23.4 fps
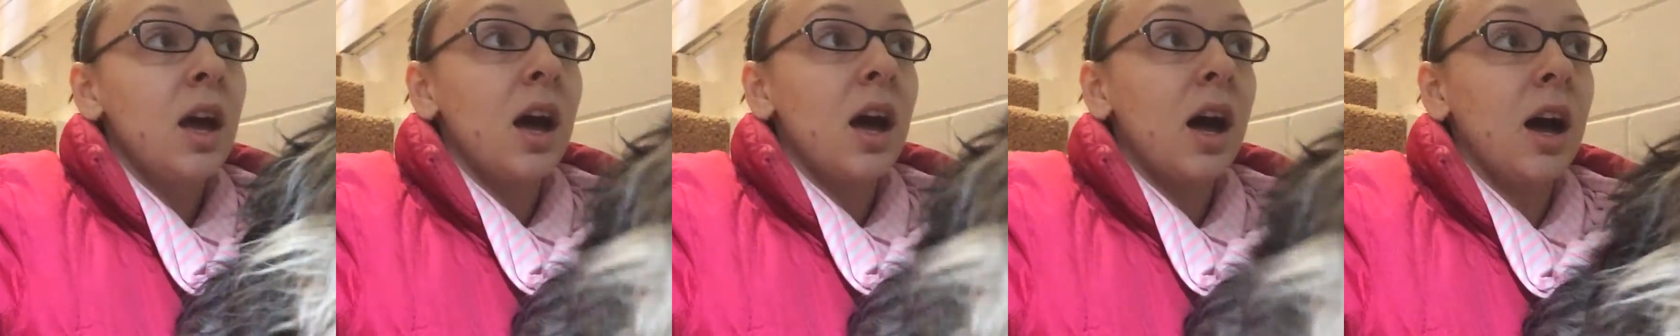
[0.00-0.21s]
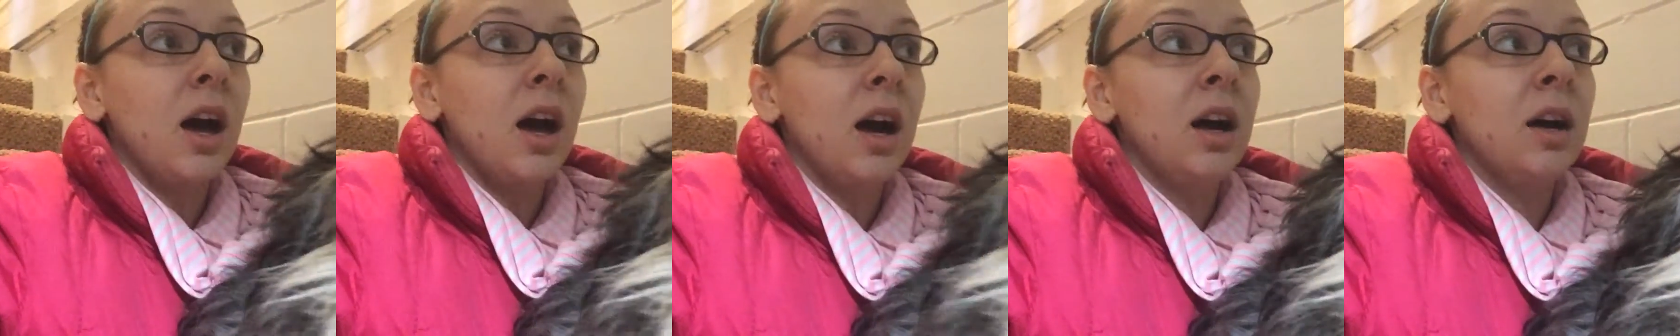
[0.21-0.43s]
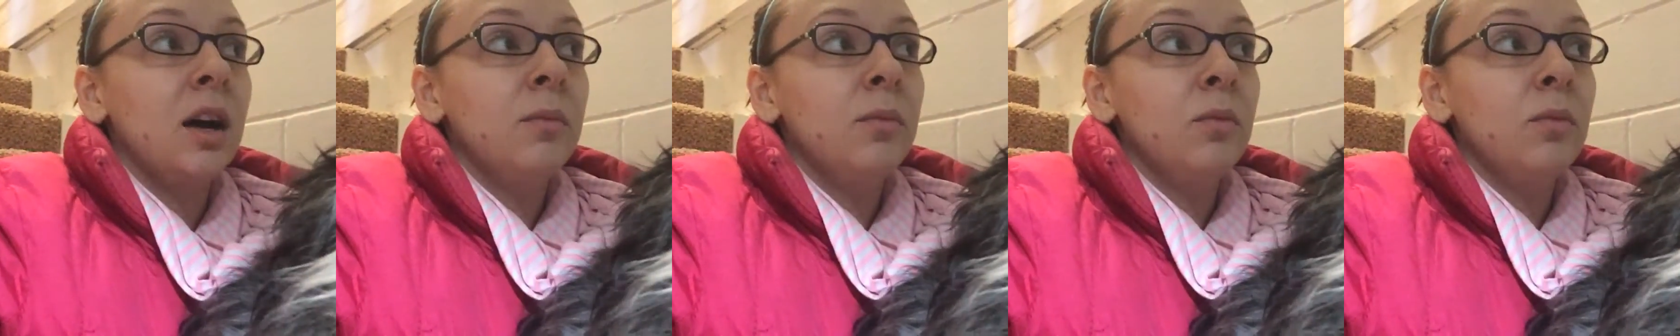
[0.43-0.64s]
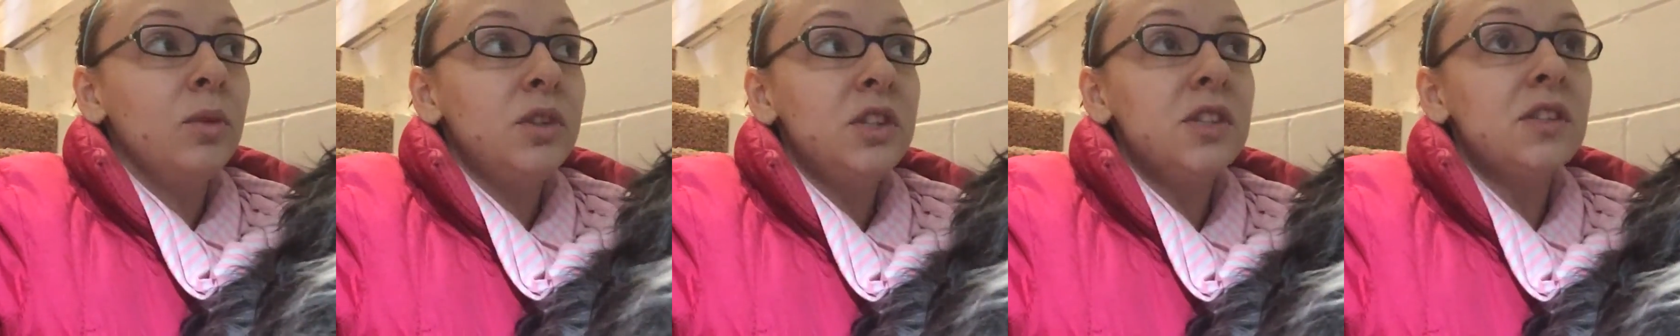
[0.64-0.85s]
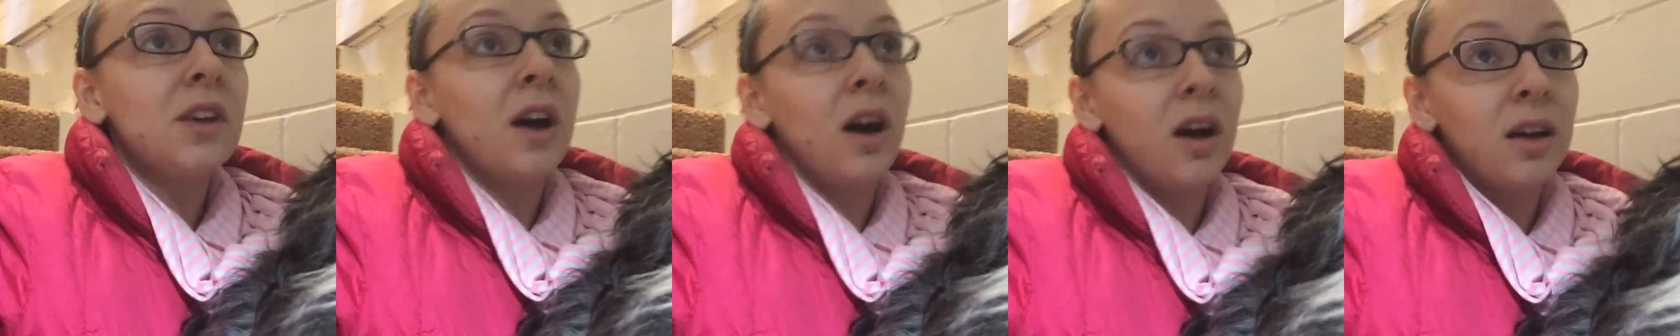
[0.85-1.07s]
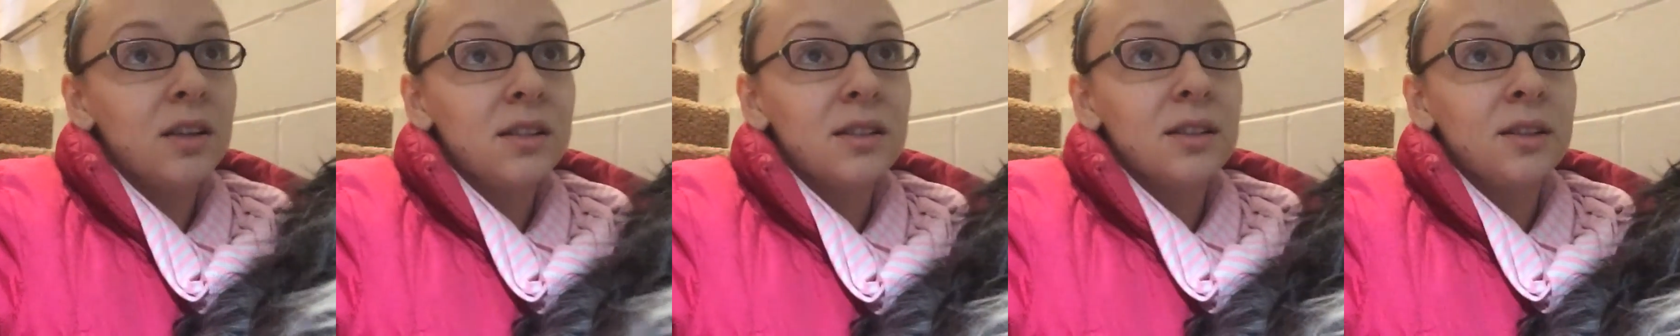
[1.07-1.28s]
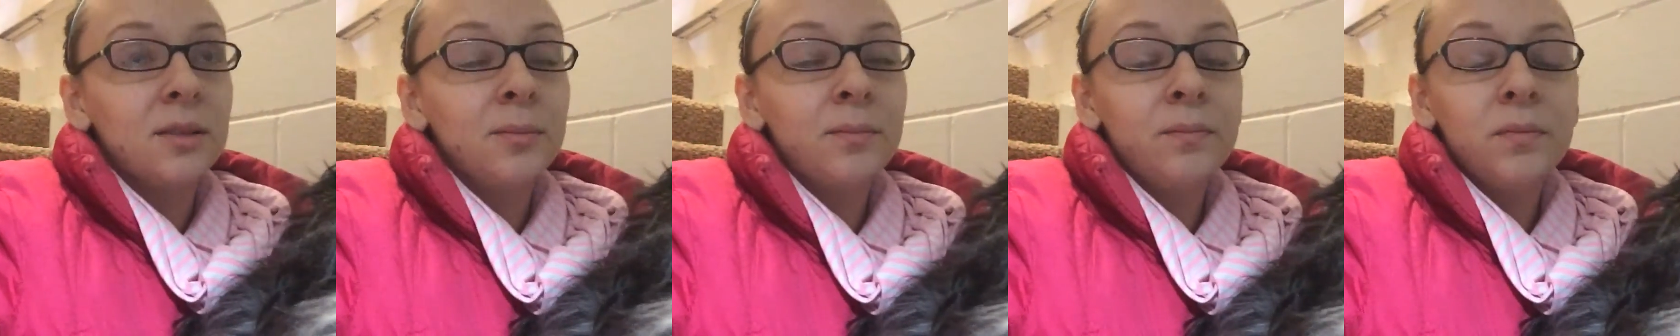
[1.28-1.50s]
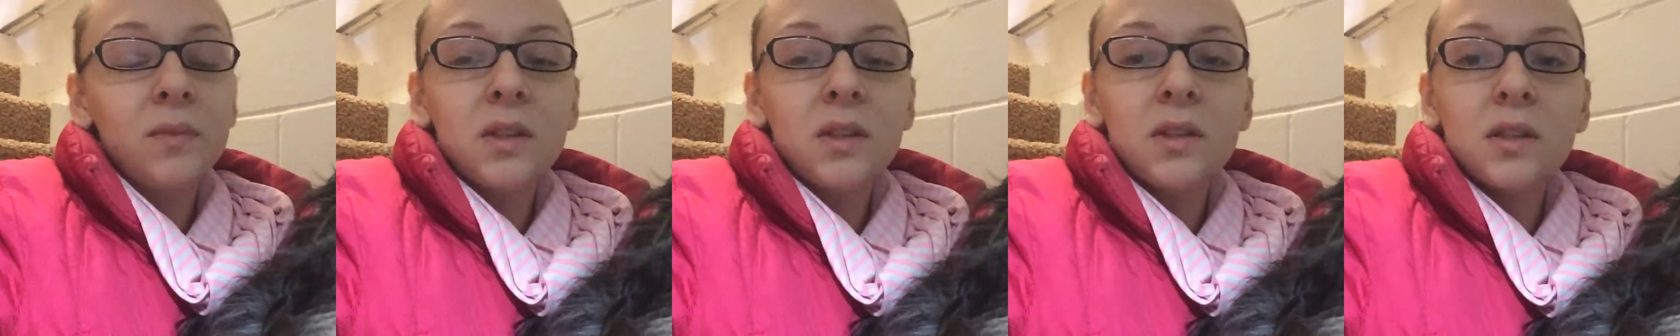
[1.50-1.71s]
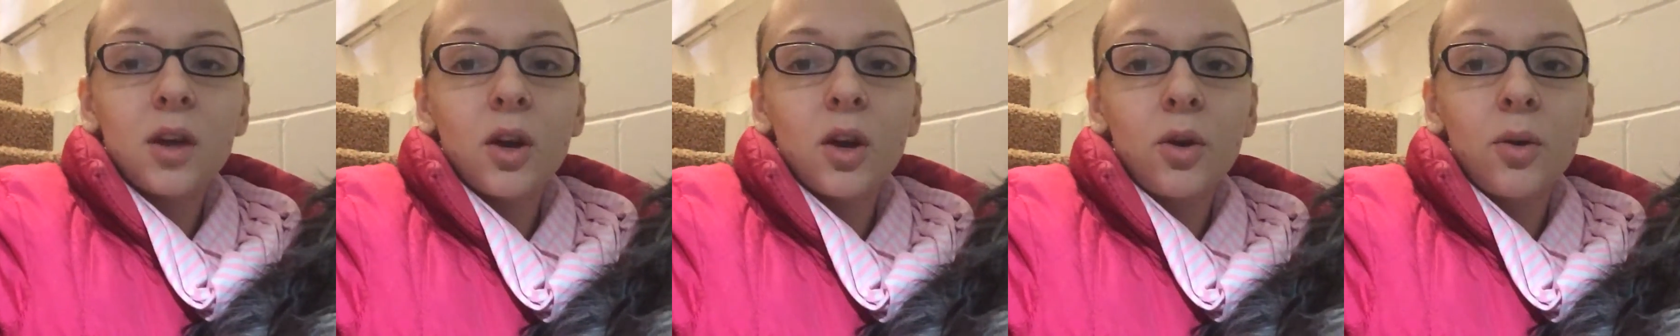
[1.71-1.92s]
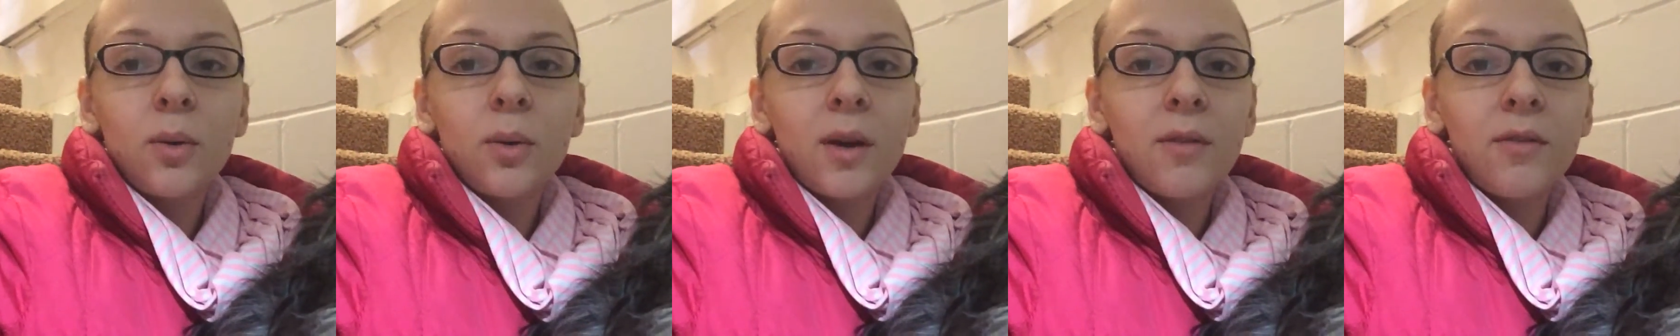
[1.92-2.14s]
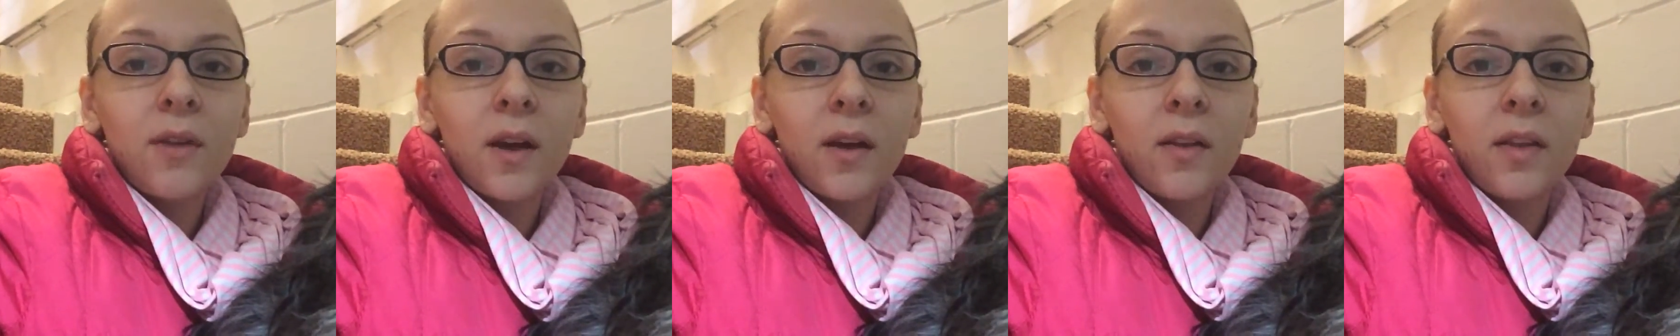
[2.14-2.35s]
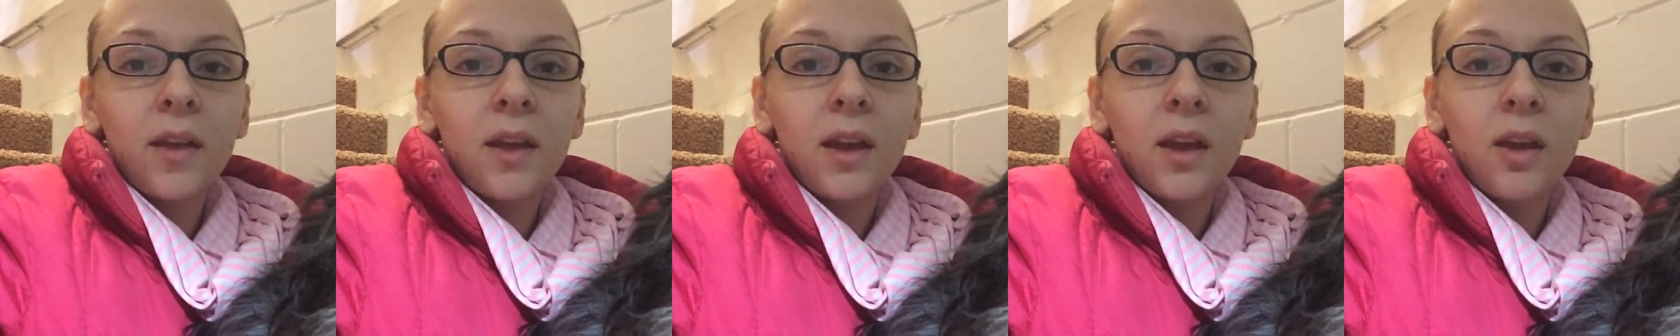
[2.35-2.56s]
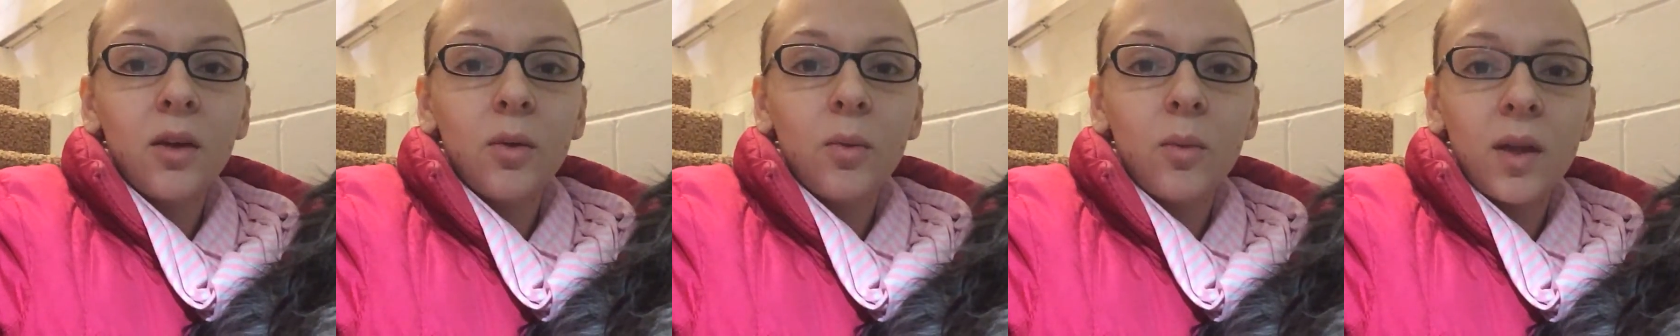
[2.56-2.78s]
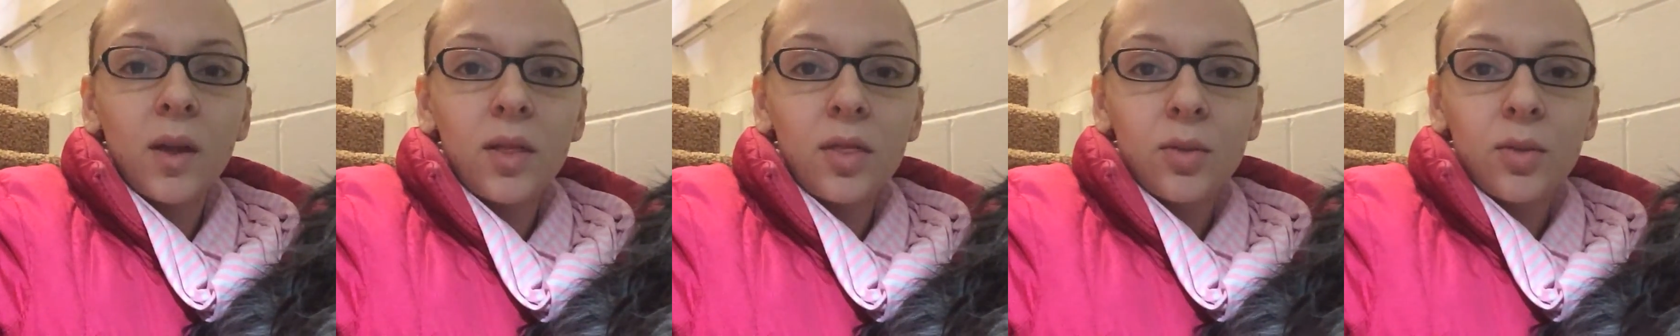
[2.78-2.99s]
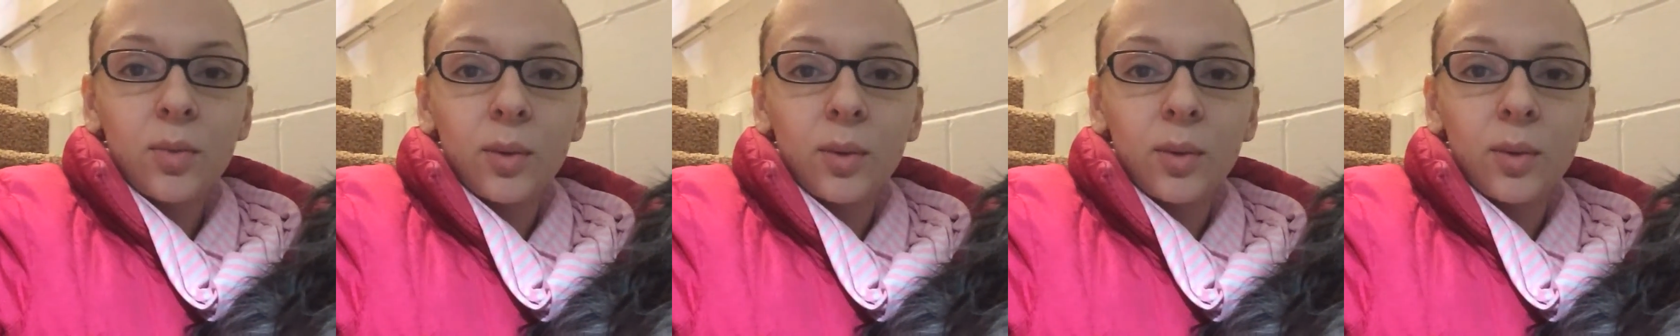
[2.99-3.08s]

Um, which is awesome. So I finally went